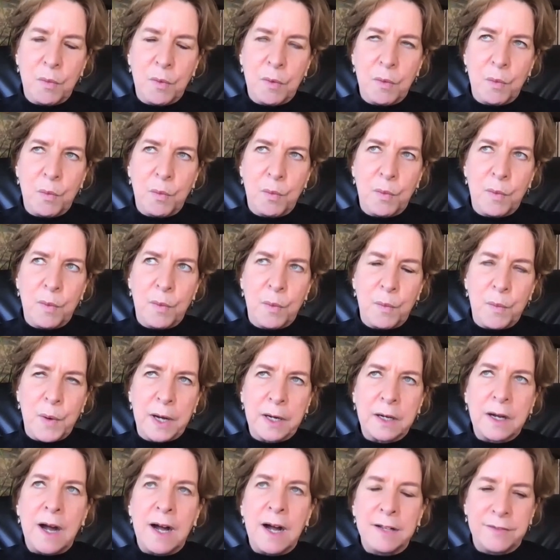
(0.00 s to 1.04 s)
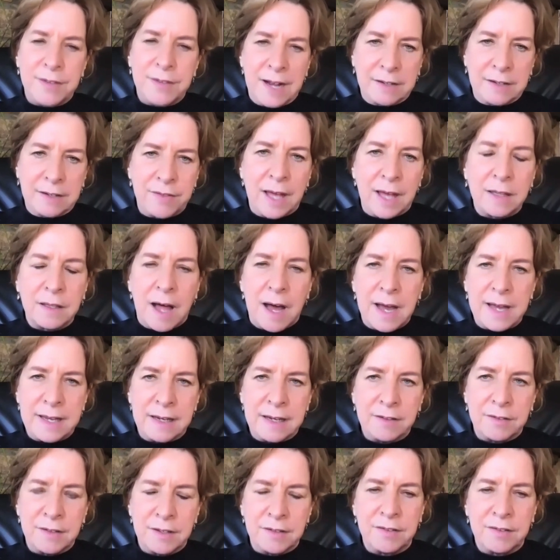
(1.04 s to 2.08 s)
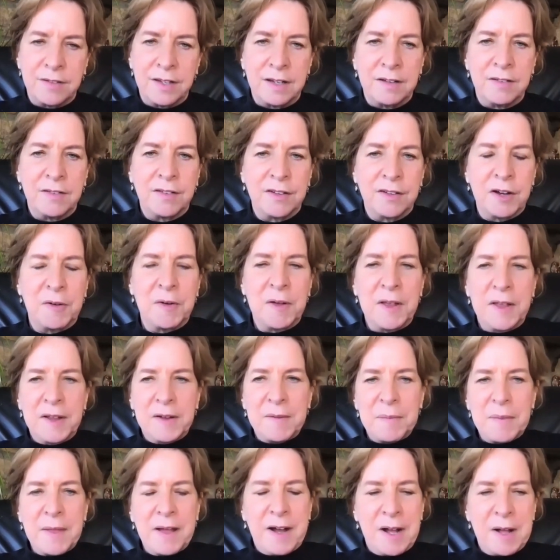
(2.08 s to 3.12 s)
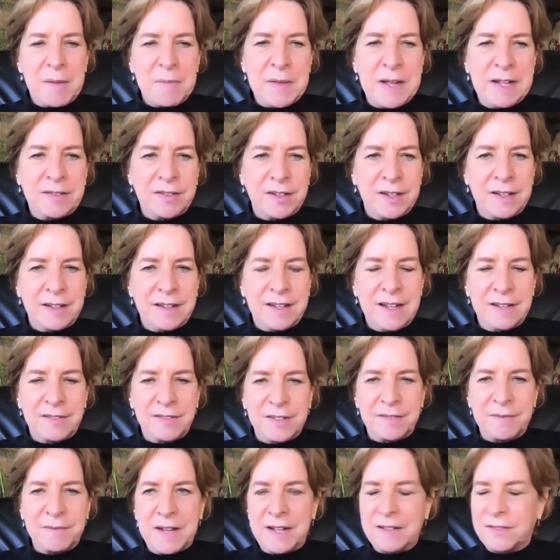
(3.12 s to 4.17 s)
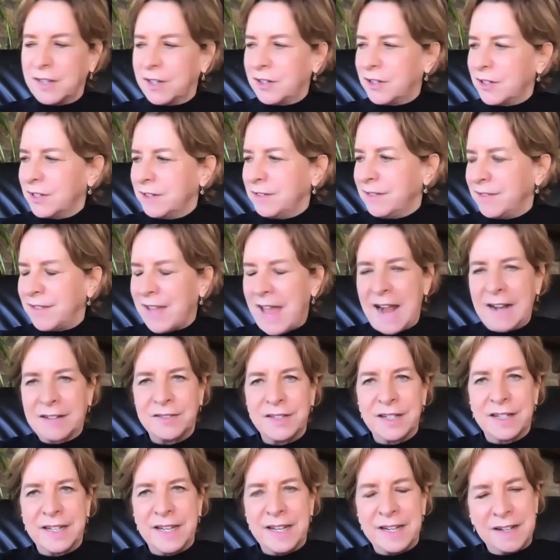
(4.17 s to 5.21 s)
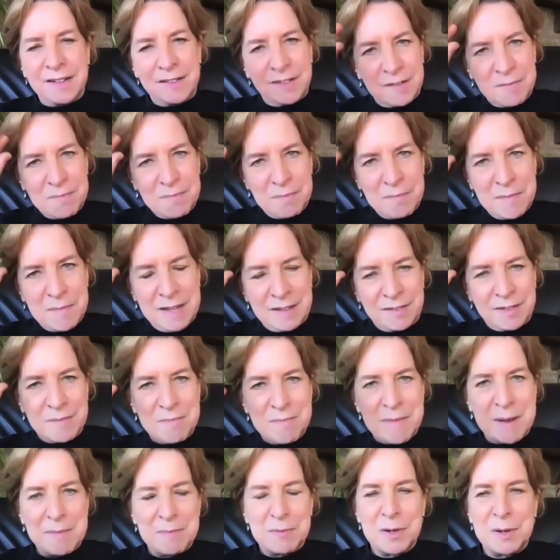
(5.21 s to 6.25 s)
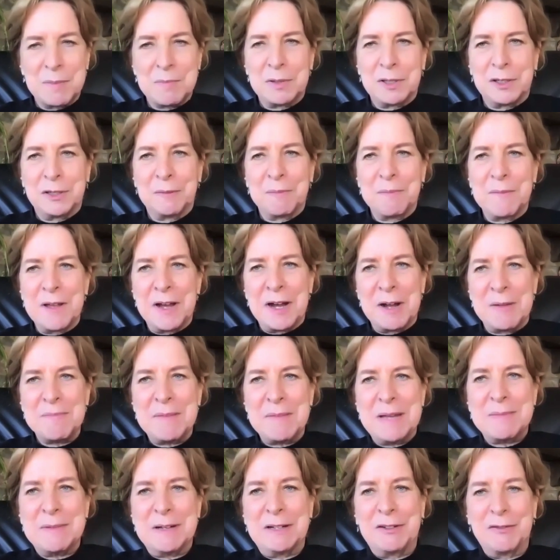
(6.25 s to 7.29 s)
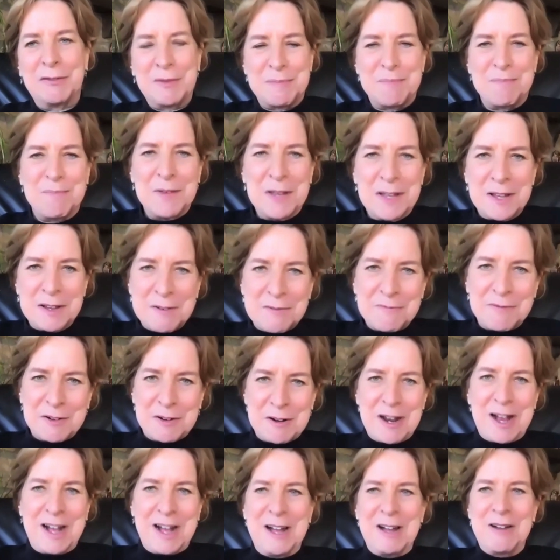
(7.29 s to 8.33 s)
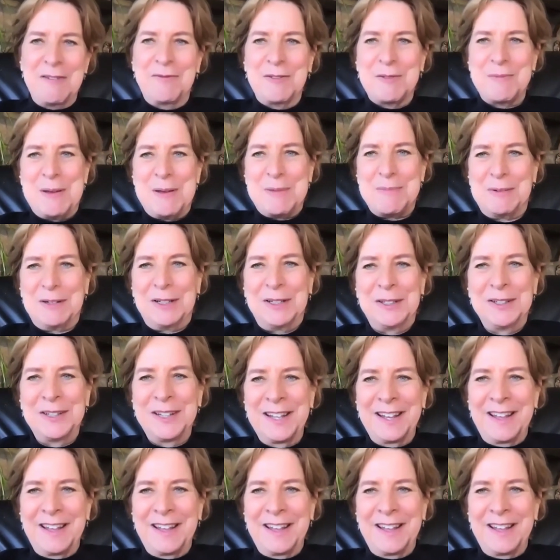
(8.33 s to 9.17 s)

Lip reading: what context that lie exists in. So it's a good tactic, and it's a memorable image for people.